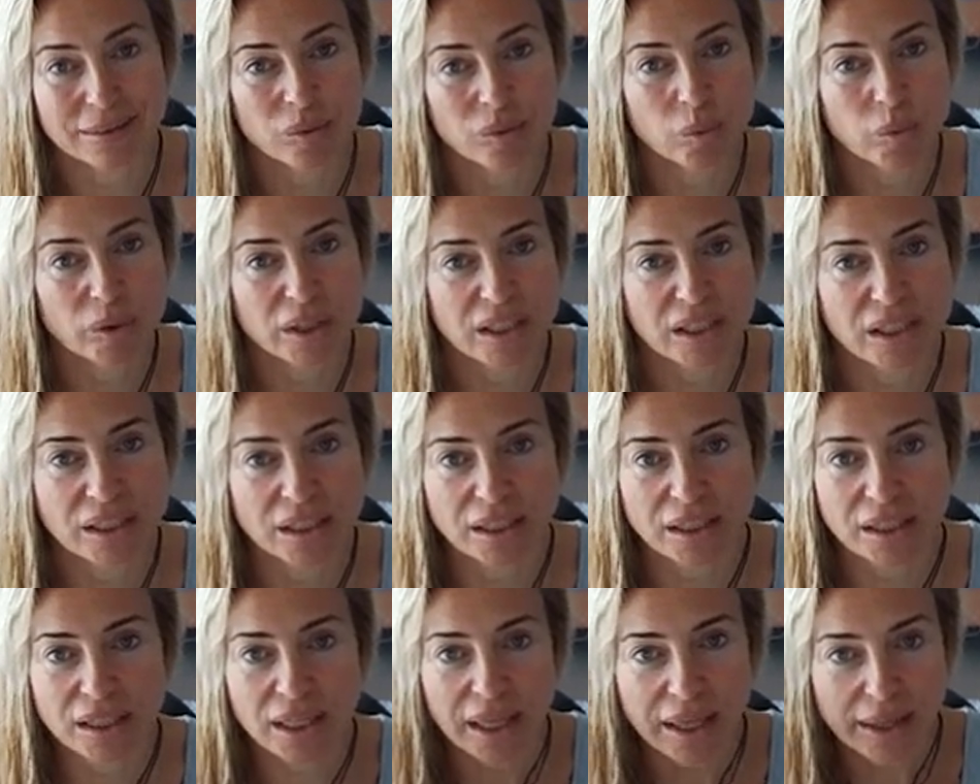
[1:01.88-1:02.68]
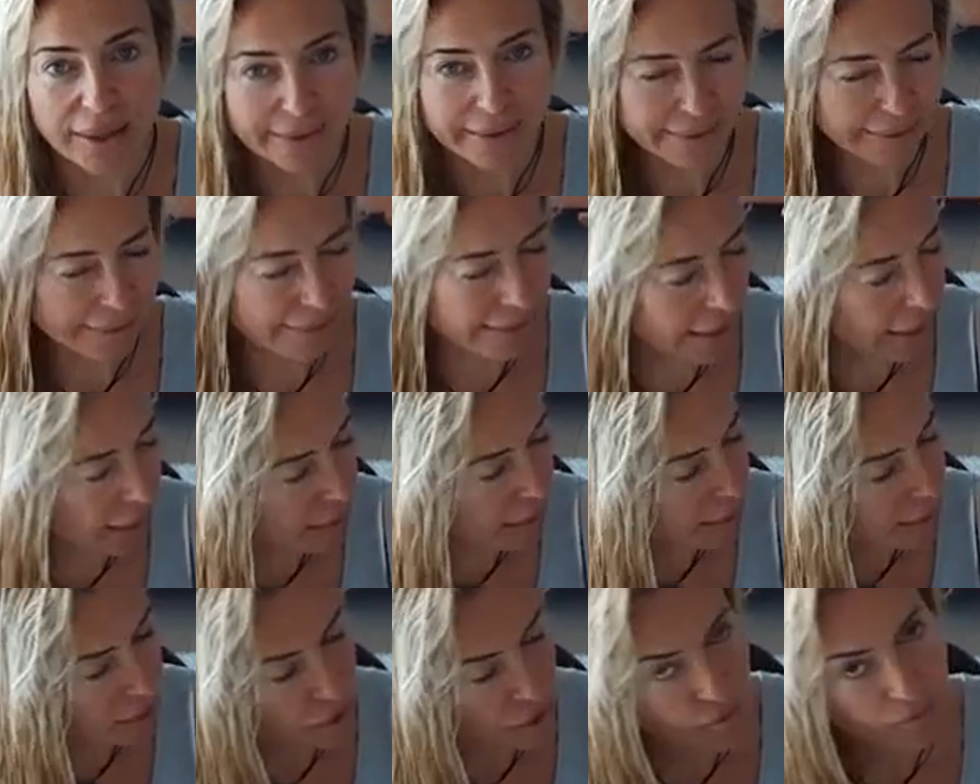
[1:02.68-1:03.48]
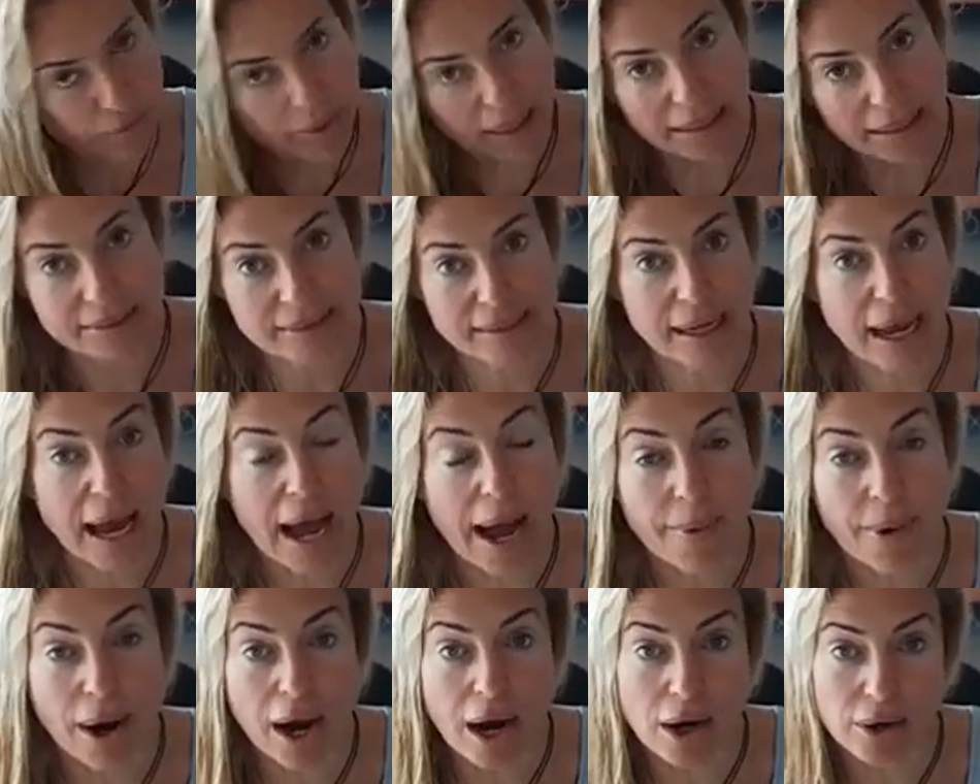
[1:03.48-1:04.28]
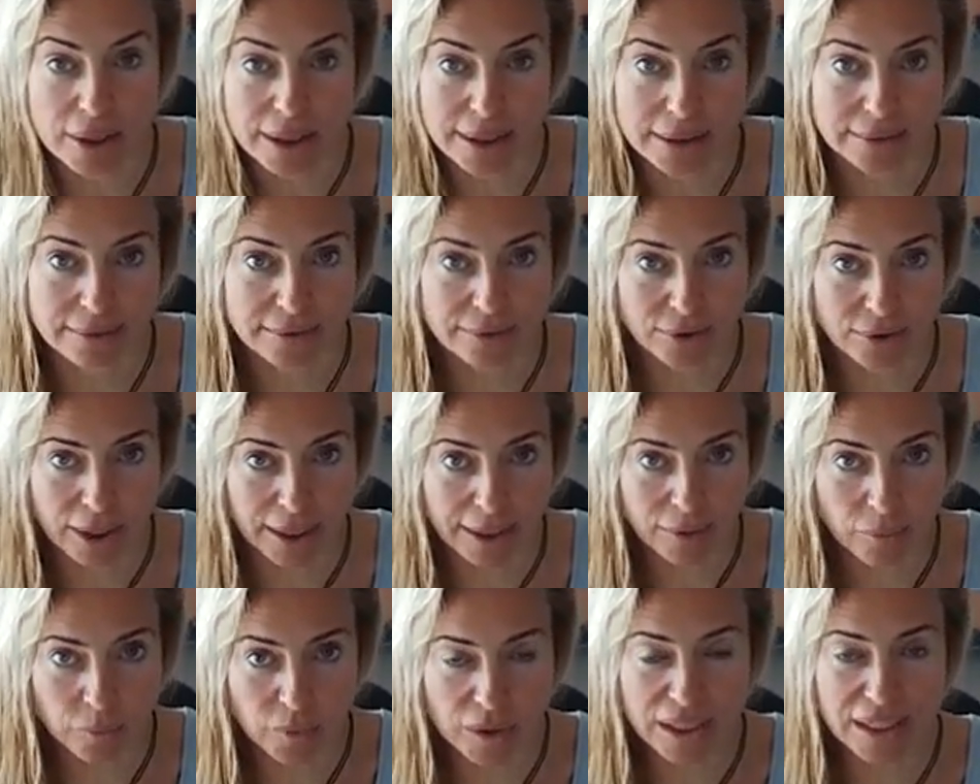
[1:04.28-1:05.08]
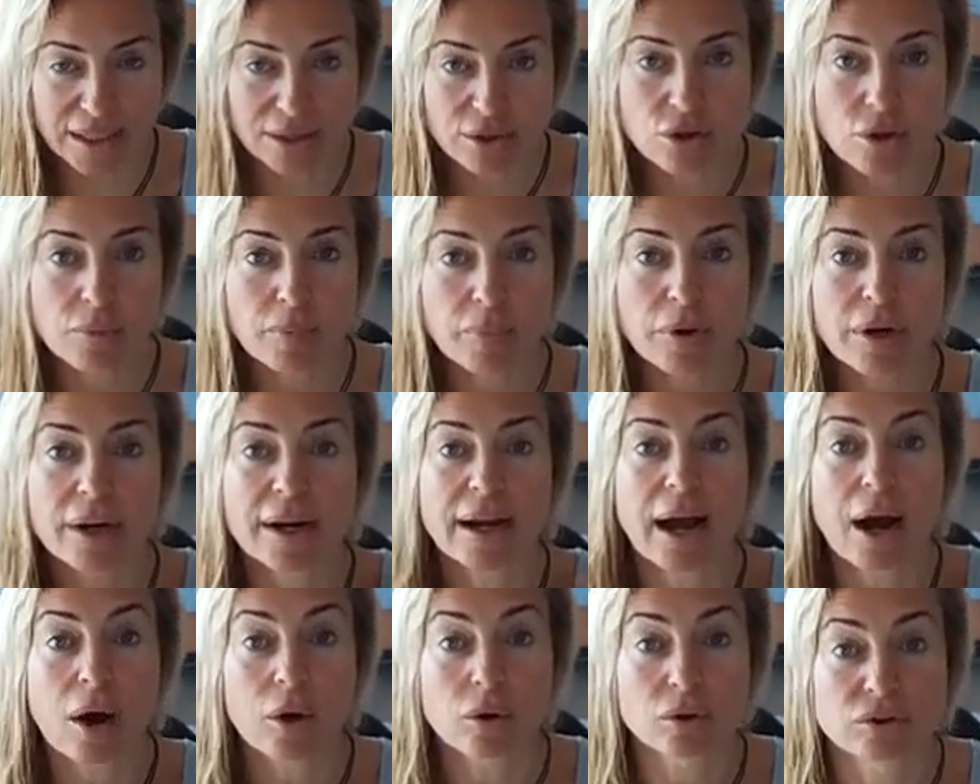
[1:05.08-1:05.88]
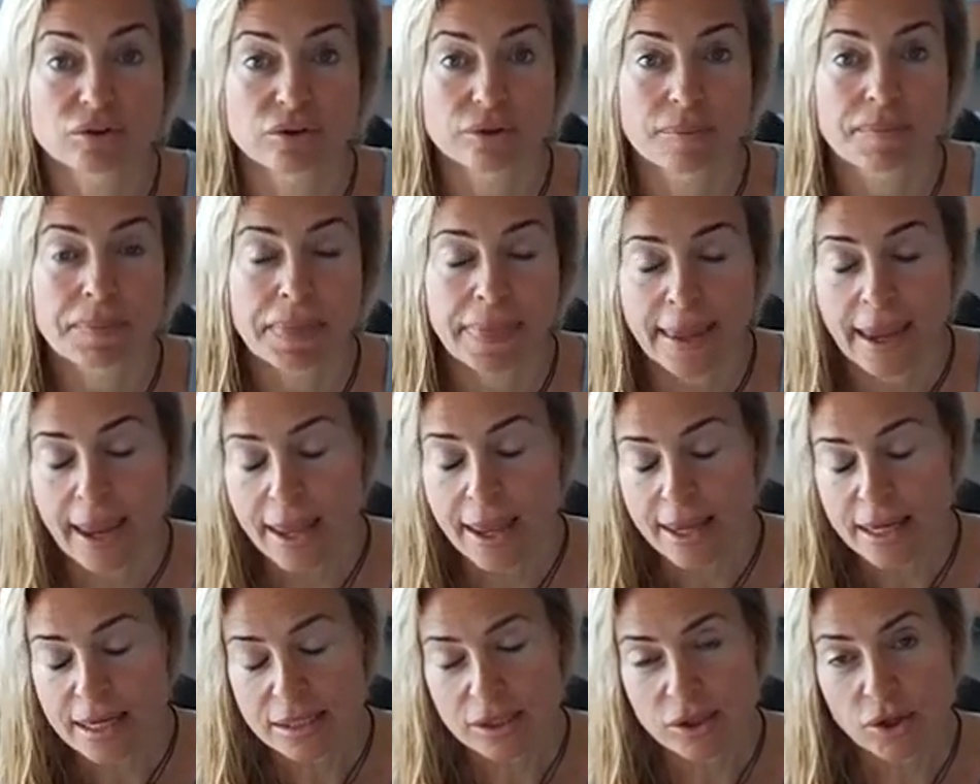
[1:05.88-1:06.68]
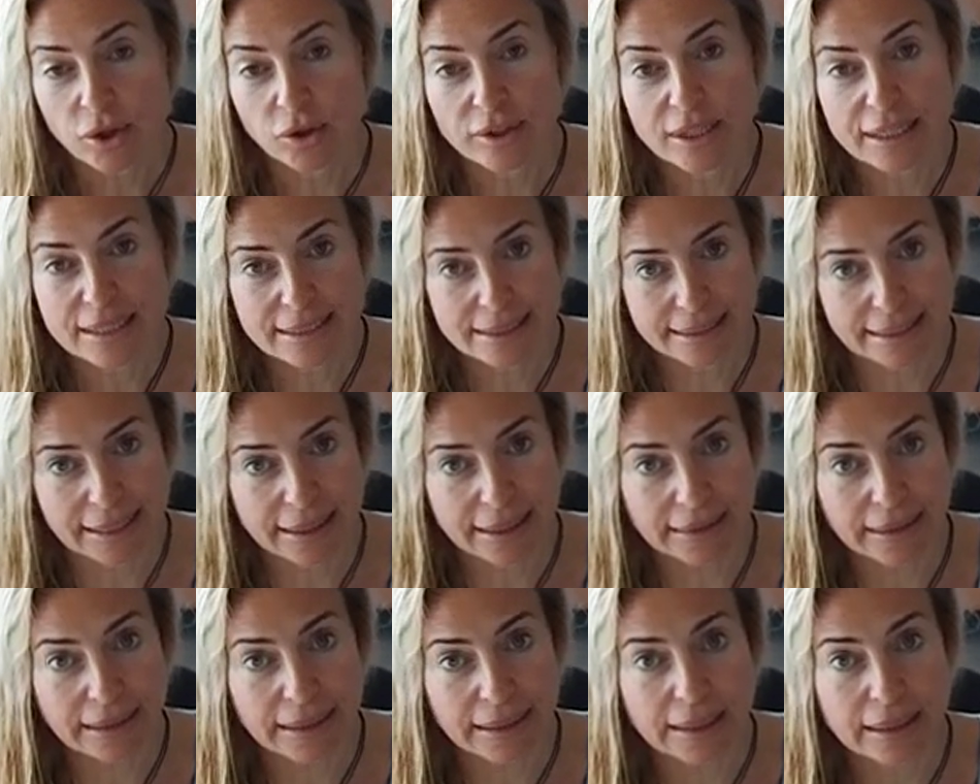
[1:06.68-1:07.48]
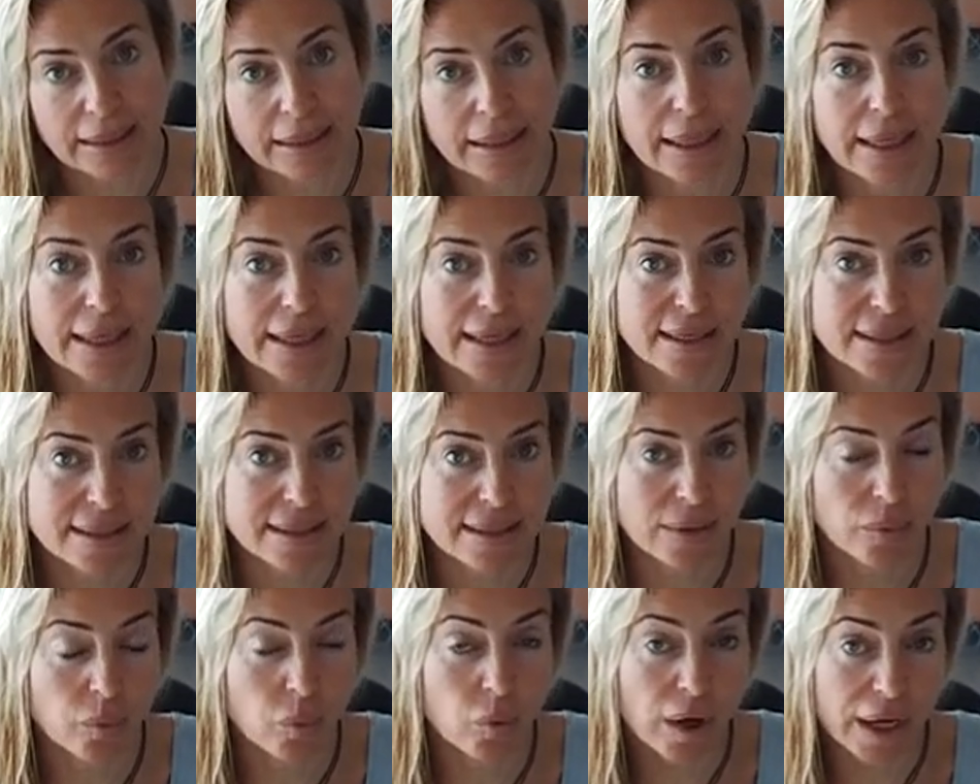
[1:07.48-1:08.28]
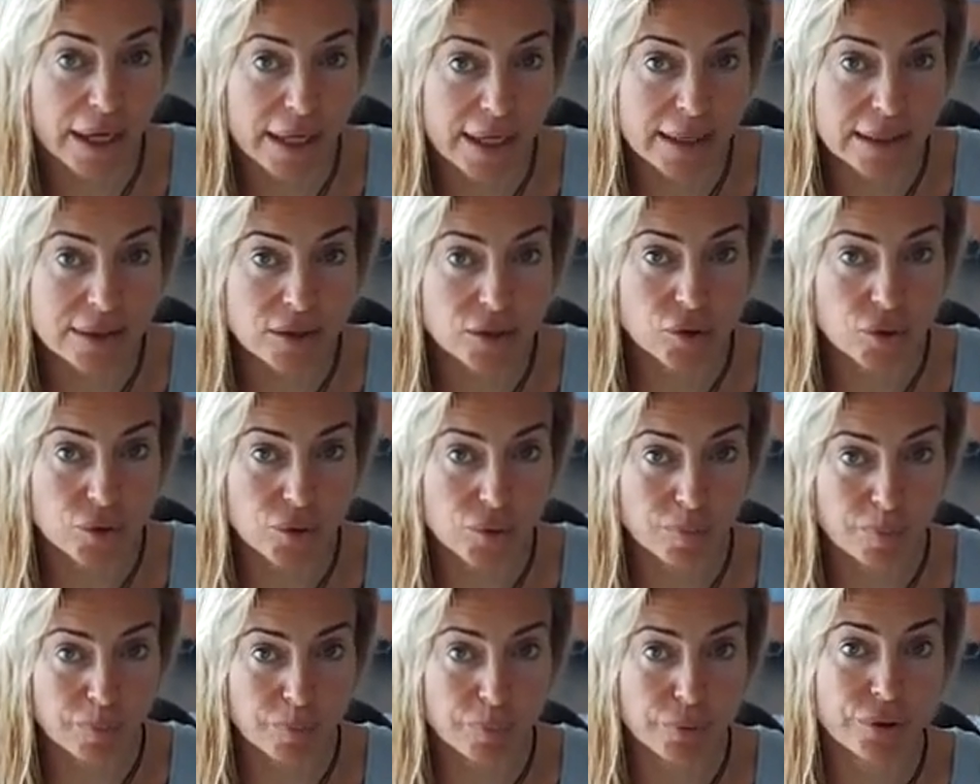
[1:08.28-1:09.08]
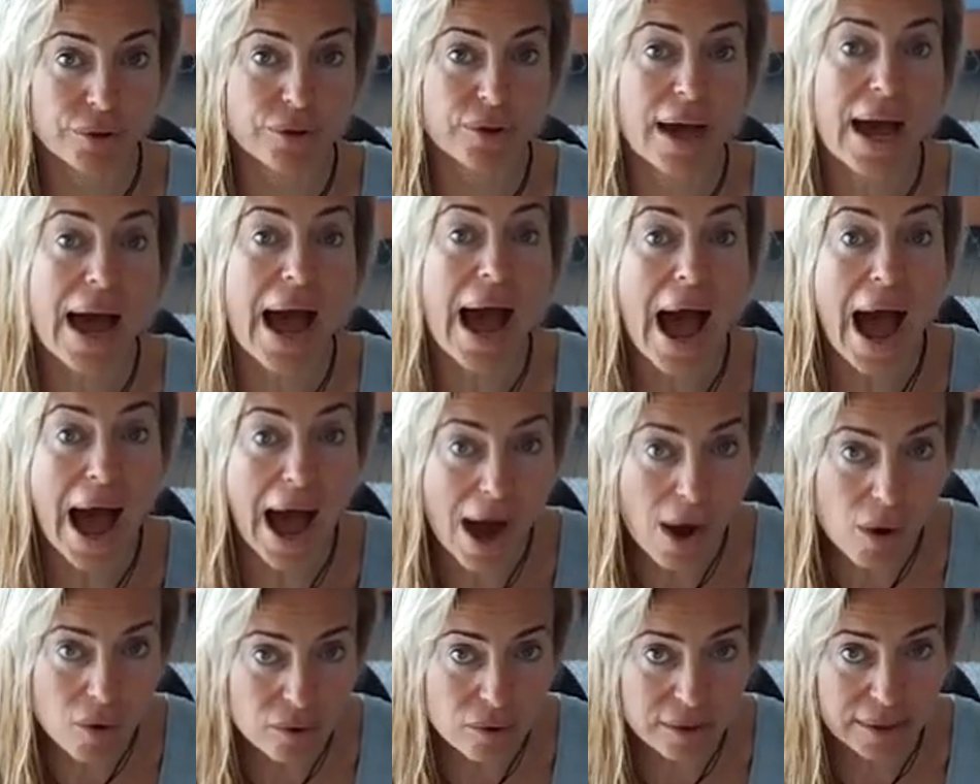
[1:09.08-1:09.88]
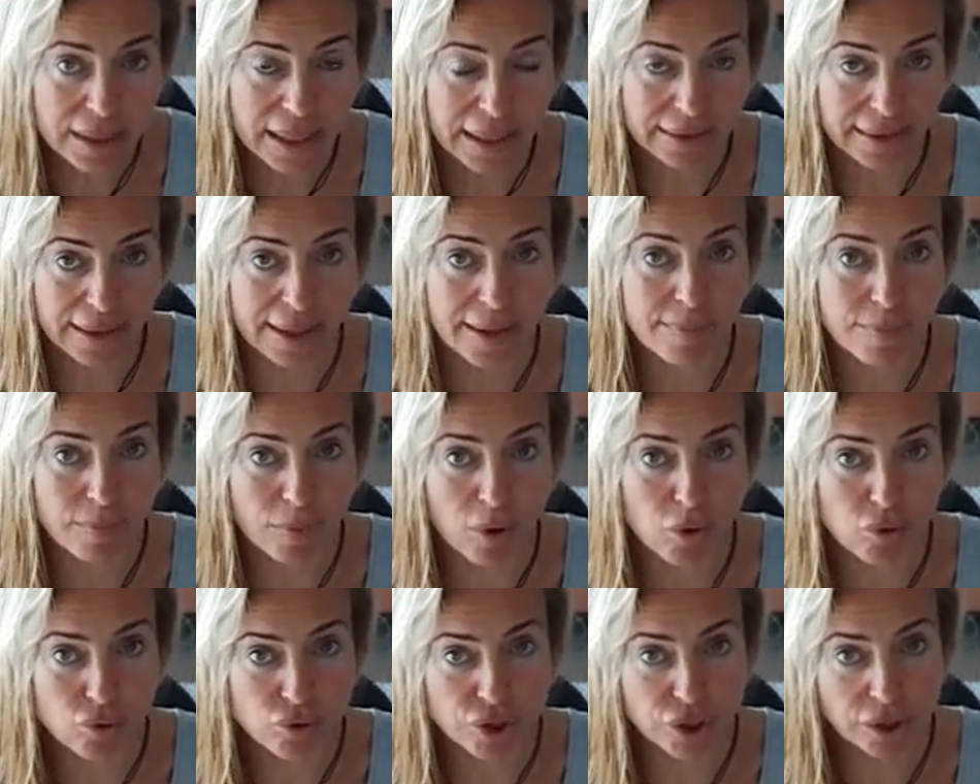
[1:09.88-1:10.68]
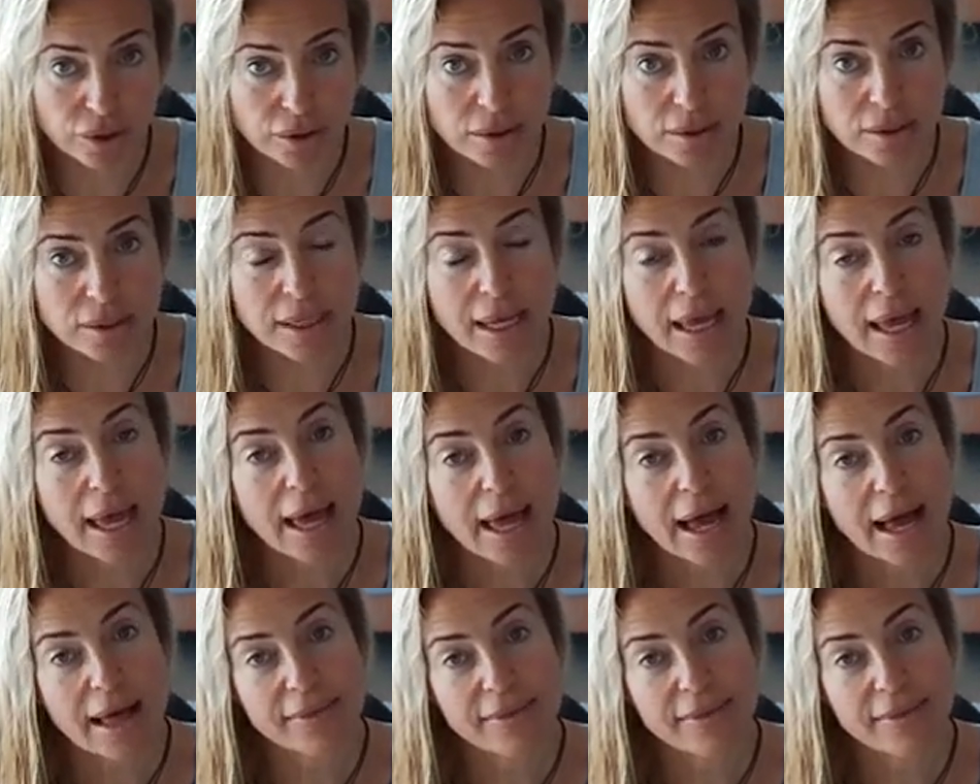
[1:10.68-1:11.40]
we think too much about it. Okay, we need to put it out. So this technique is a way to put out that emotions, and